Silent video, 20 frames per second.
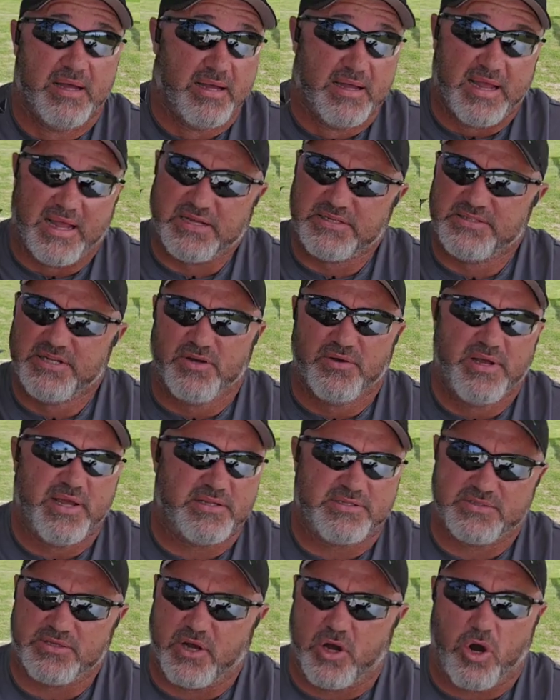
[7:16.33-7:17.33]
It still
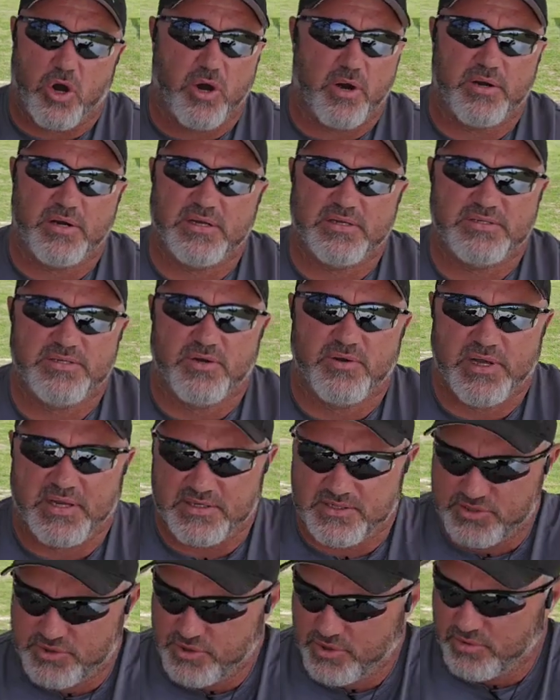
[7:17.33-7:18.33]
hits hard and it still
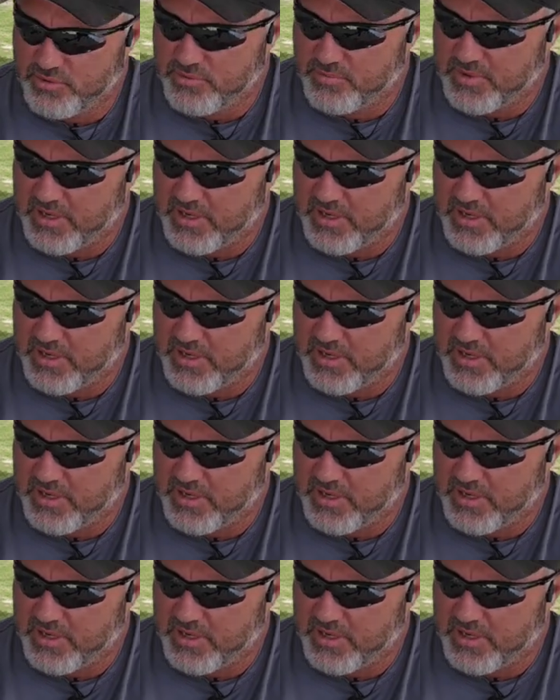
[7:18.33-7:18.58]
hits true,